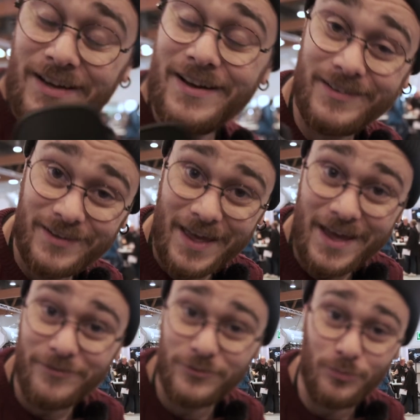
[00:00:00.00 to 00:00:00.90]
at
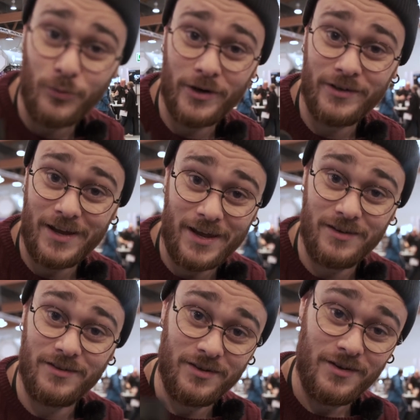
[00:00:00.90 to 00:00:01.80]

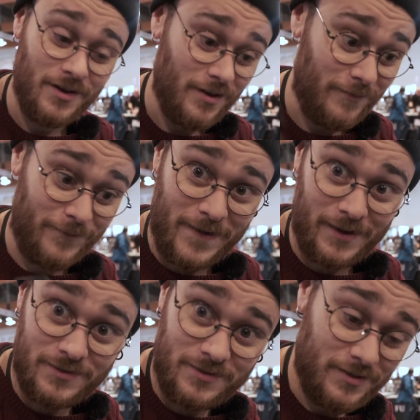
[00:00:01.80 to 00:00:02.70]
f2.8
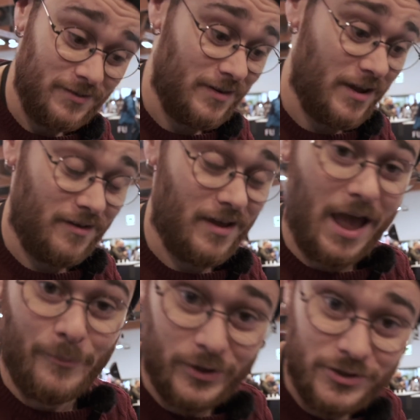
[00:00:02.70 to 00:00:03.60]
fixed
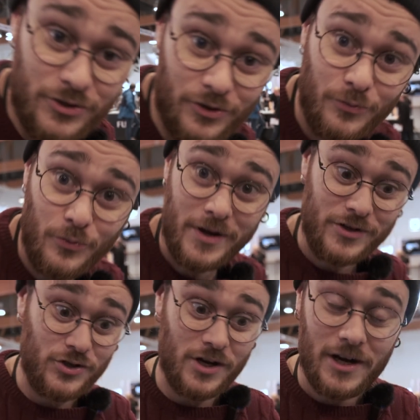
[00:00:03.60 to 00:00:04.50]
aperture,
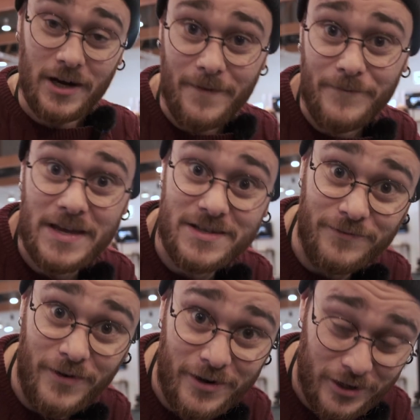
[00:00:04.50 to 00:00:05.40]
which is
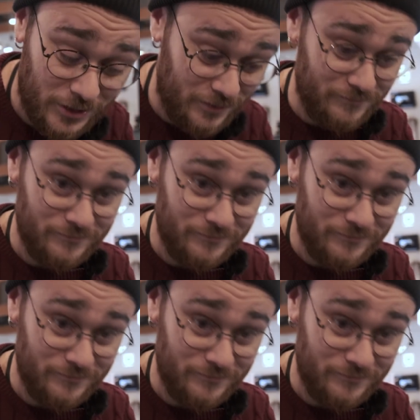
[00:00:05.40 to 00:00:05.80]
very good.